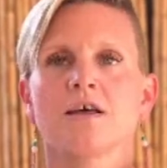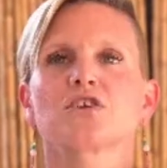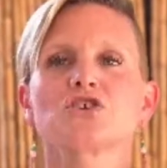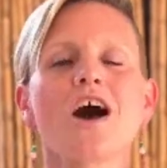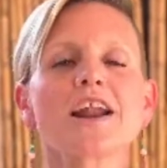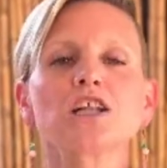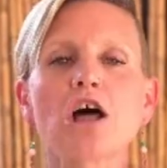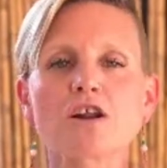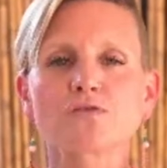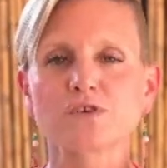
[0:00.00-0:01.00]
There's not a
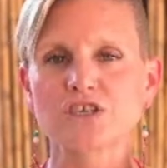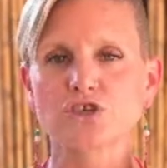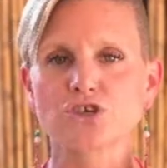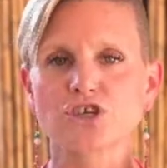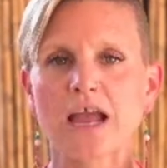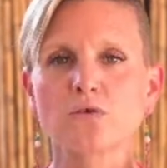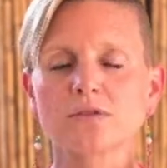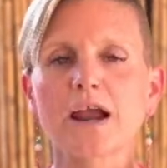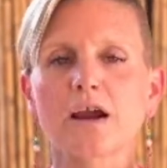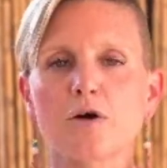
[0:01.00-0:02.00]
lot of research out
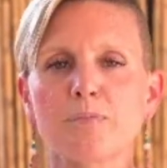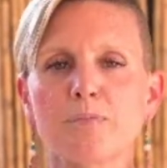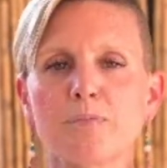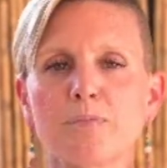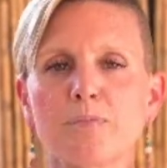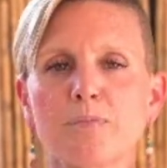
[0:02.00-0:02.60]
there about